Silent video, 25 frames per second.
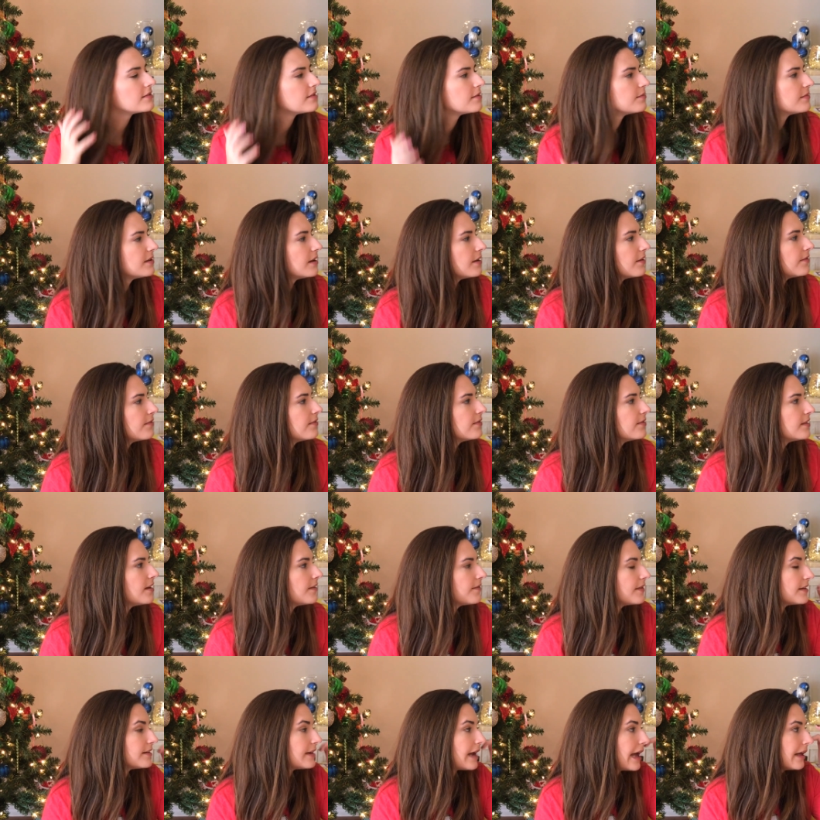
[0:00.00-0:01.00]
and some
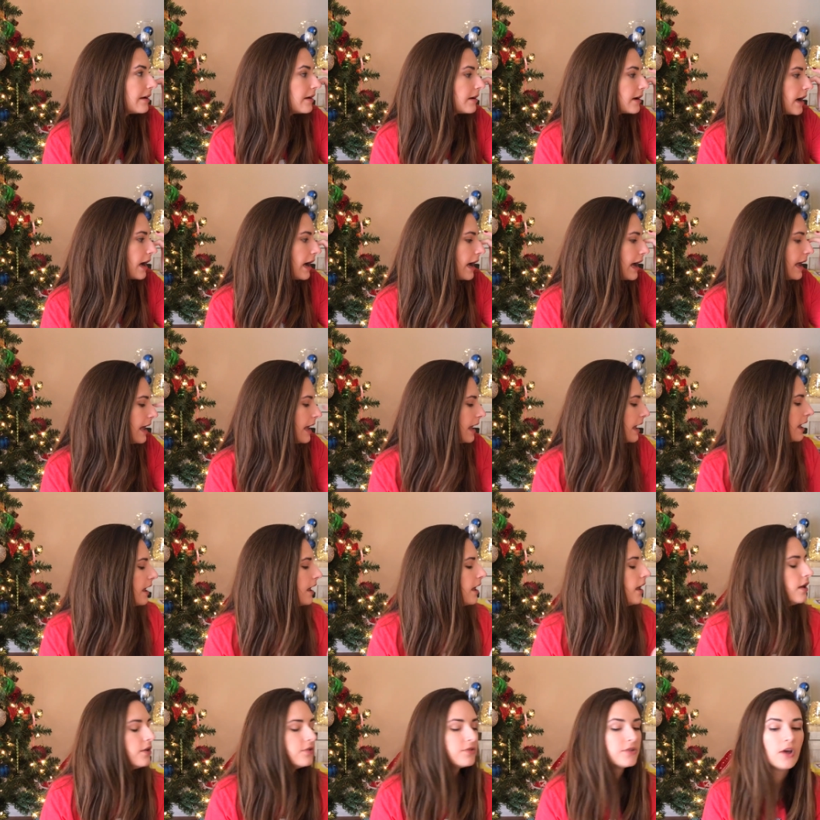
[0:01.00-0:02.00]
stuff that Tyler got.
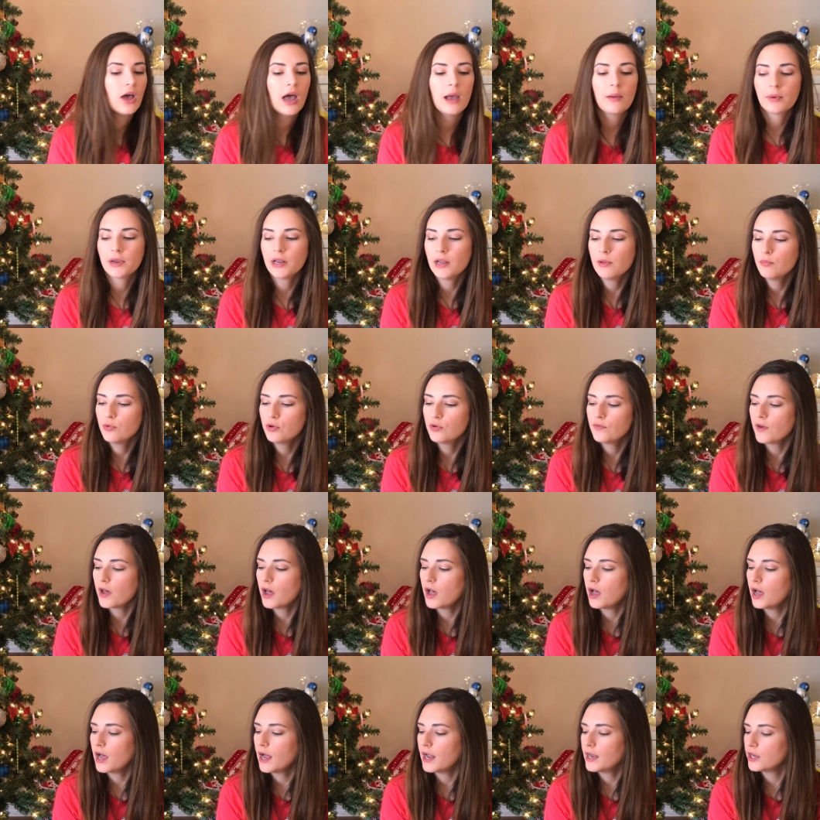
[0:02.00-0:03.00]
So I'm gonna move
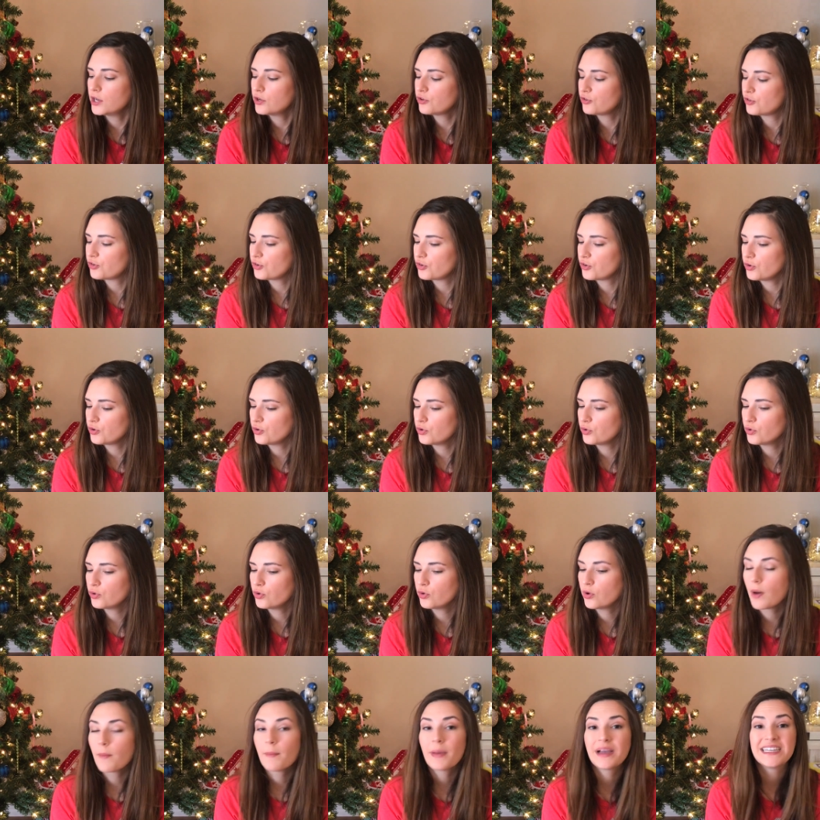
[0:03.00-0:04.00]
on
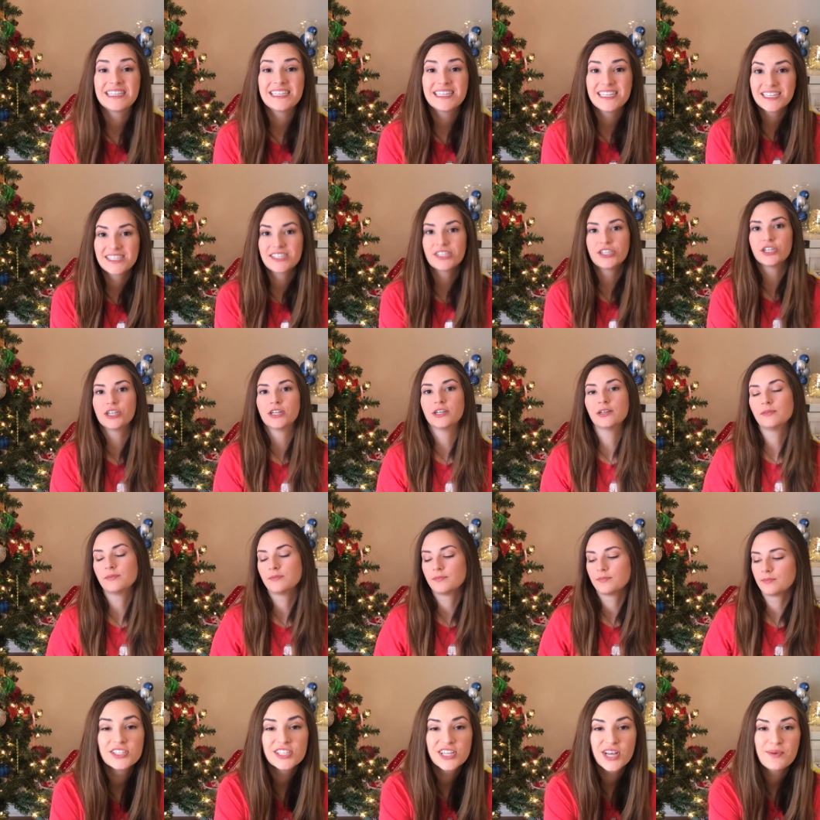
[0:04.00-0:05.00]
to my sister.
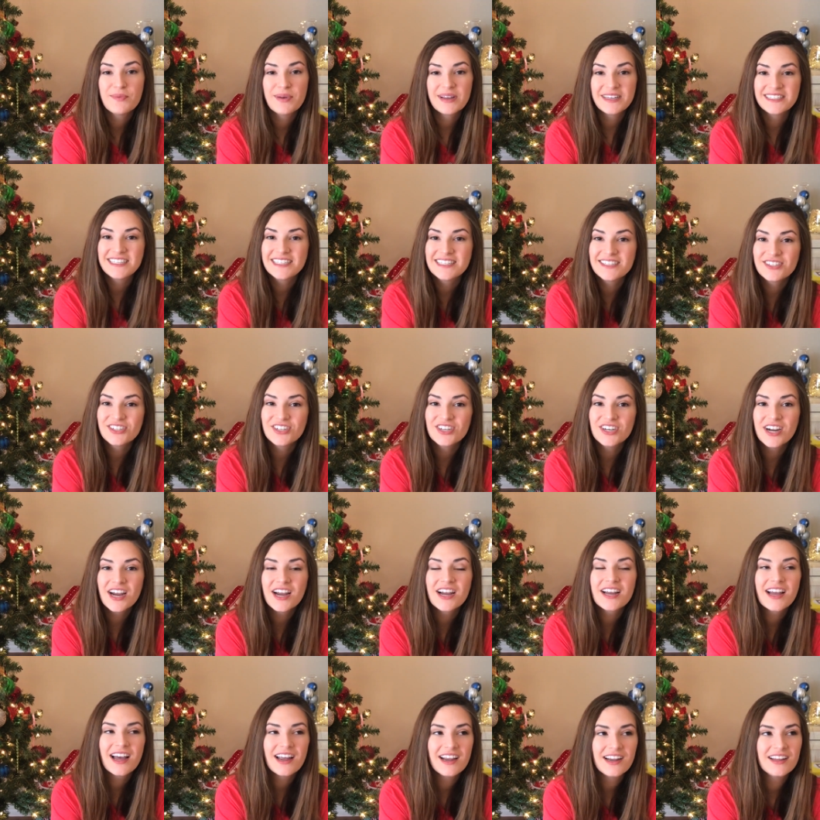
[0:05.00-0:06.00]
So my
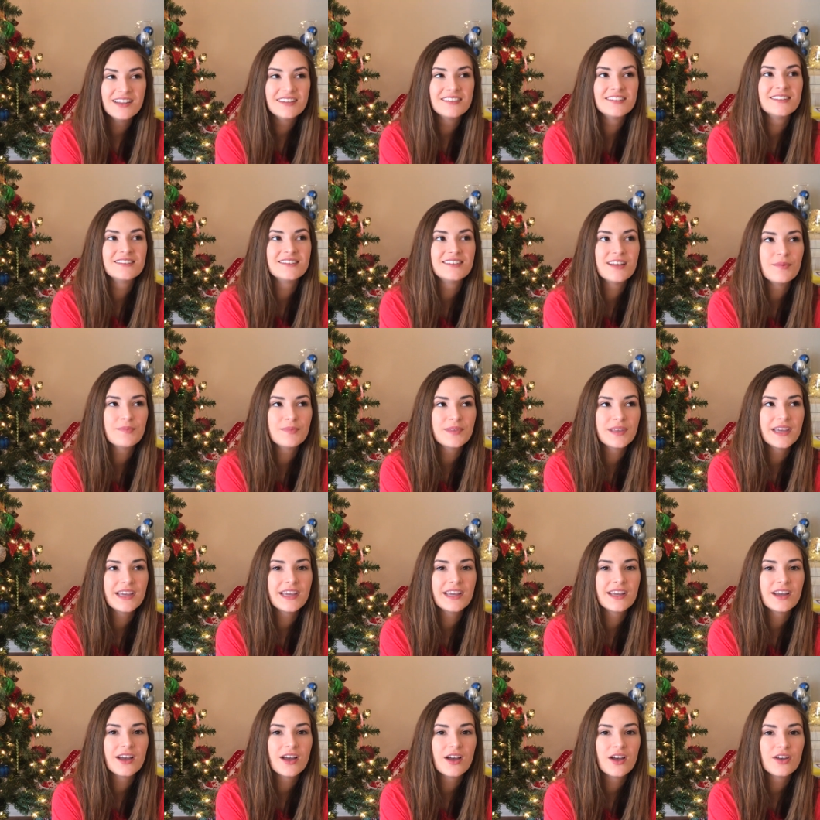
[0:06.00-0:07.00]
sister got us
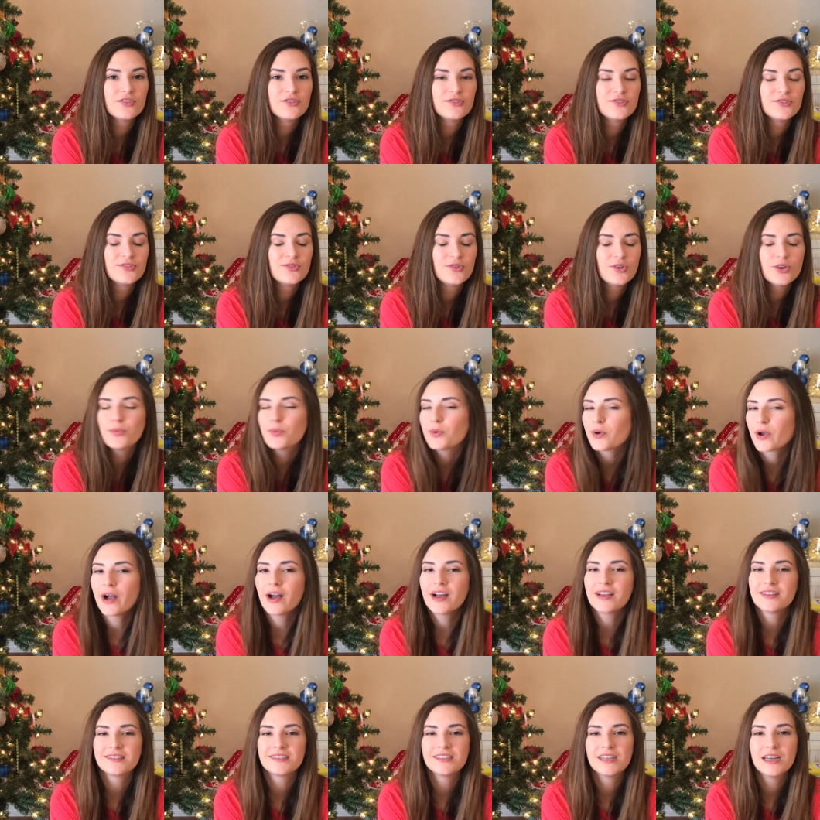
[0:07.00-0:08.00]
something super
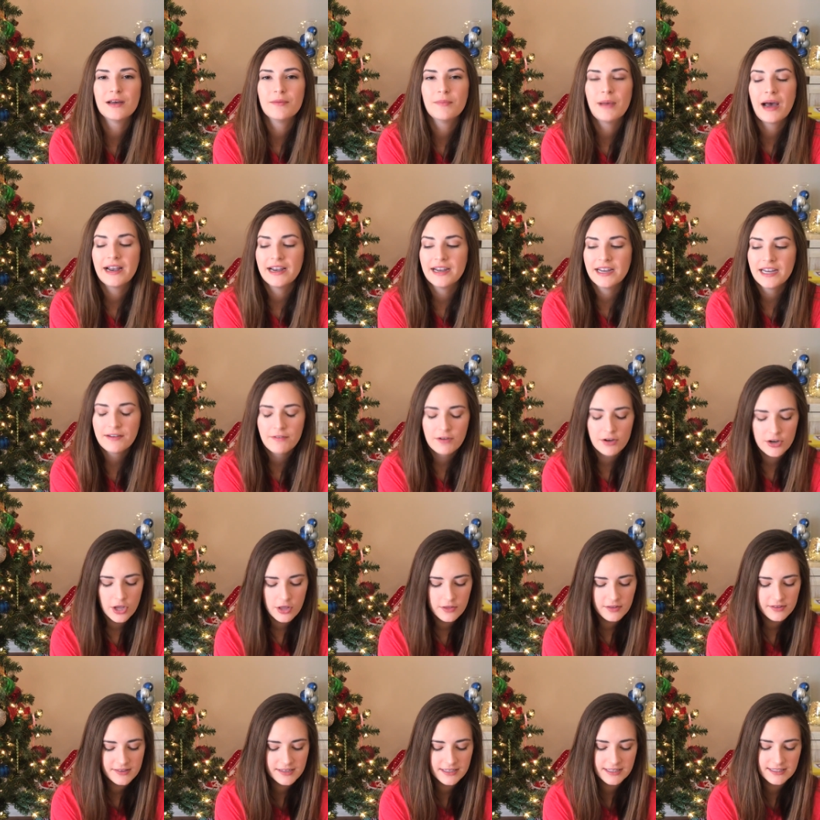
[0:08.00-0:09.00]
awesome. I didn't even
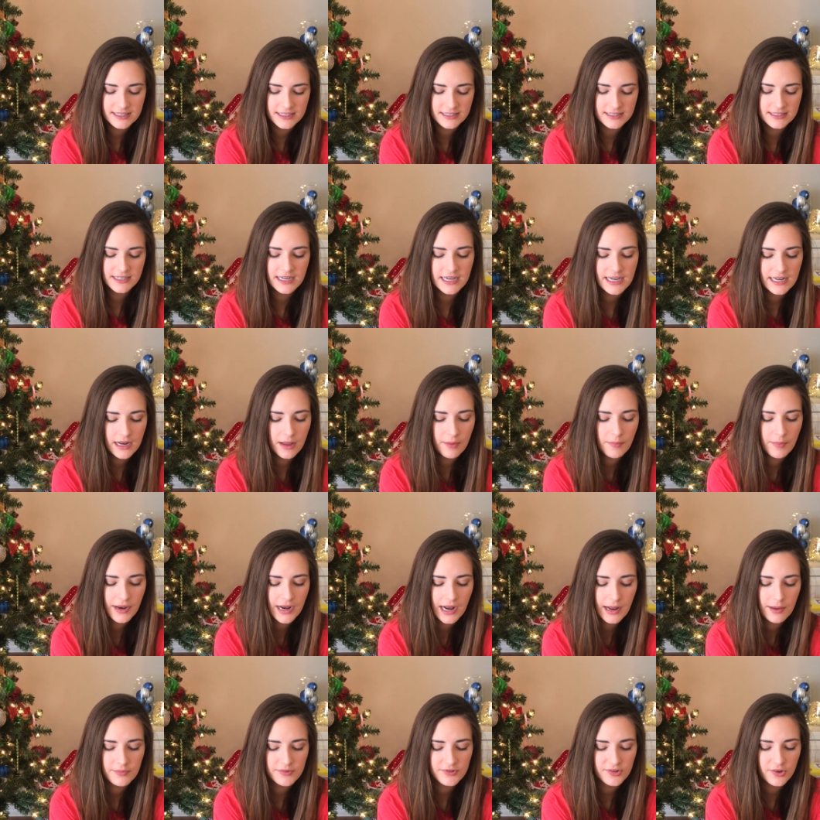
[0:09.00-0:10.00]
know this existed,
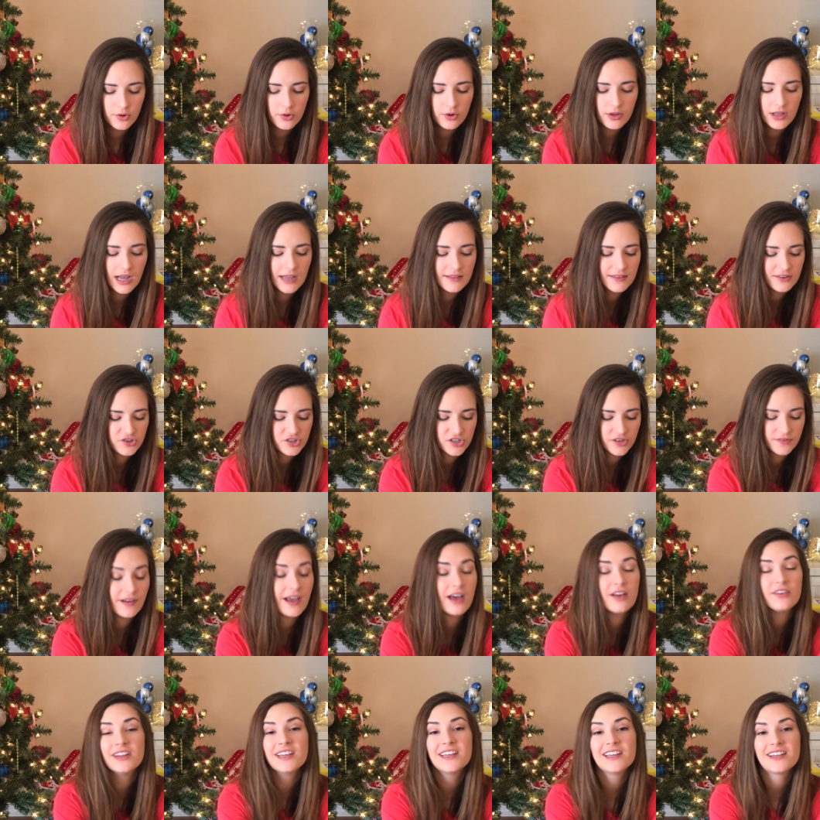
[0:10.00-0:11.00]
but I'm so glad that she
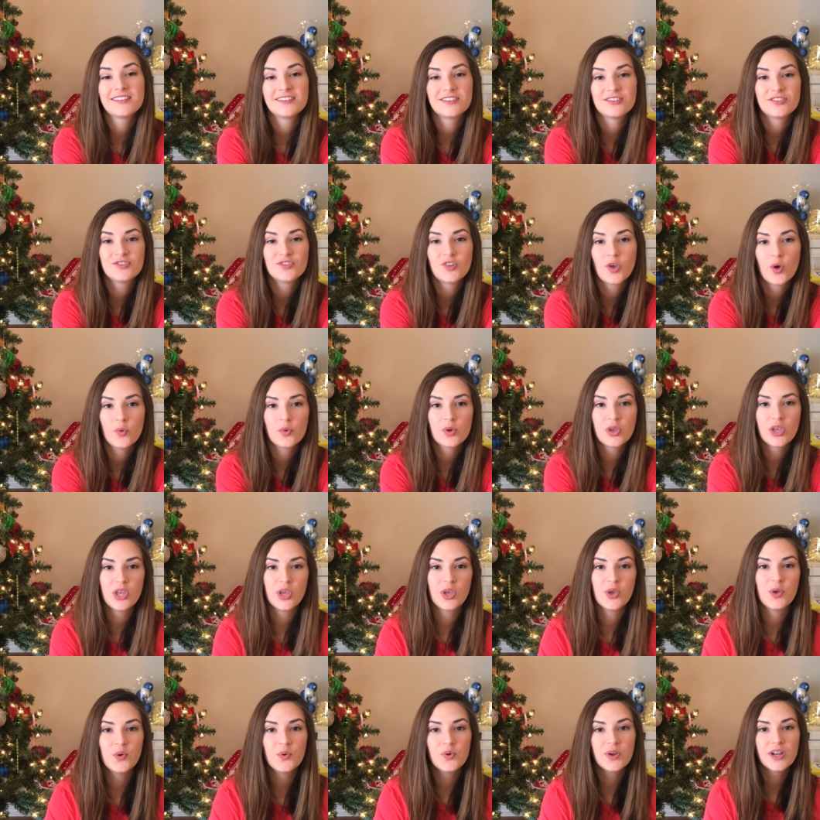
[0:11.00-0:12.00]
found it because it's so
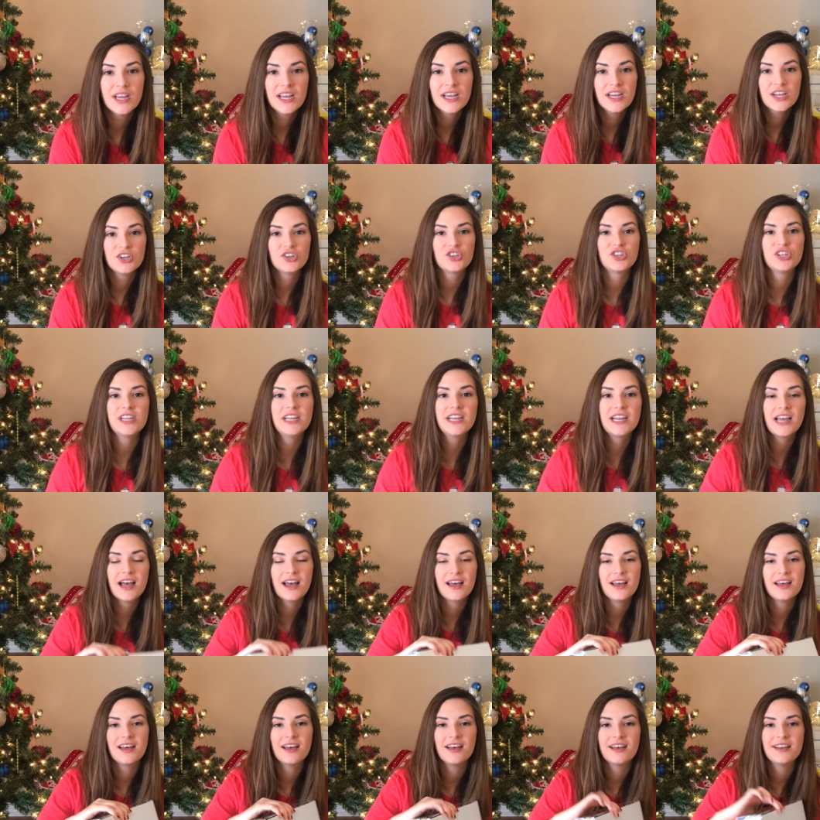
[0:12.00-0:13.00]
cute. She
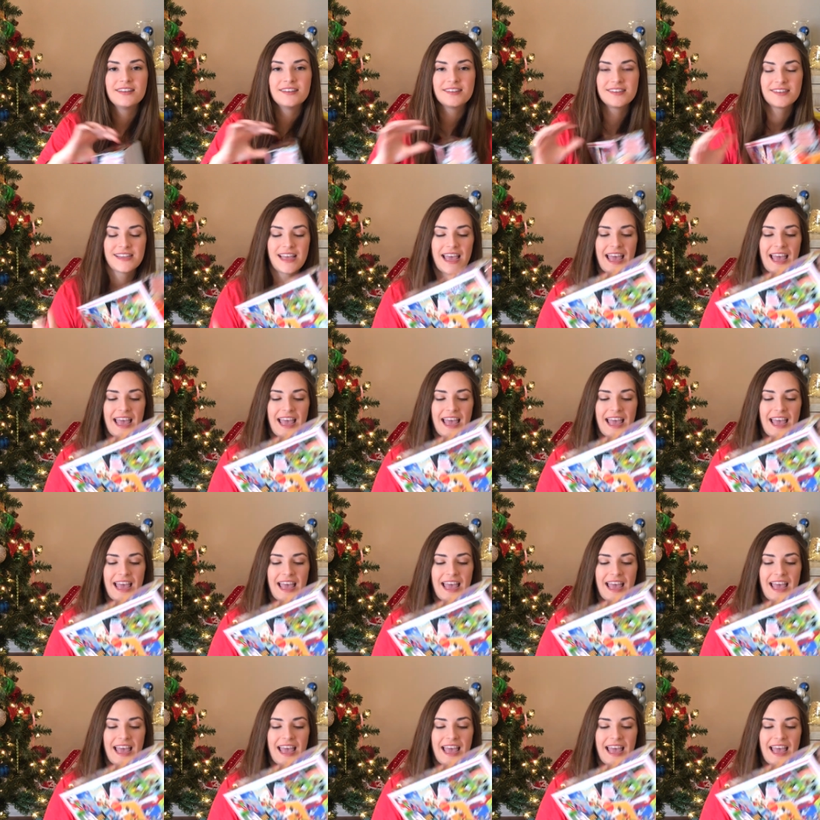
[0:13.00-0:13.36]
got us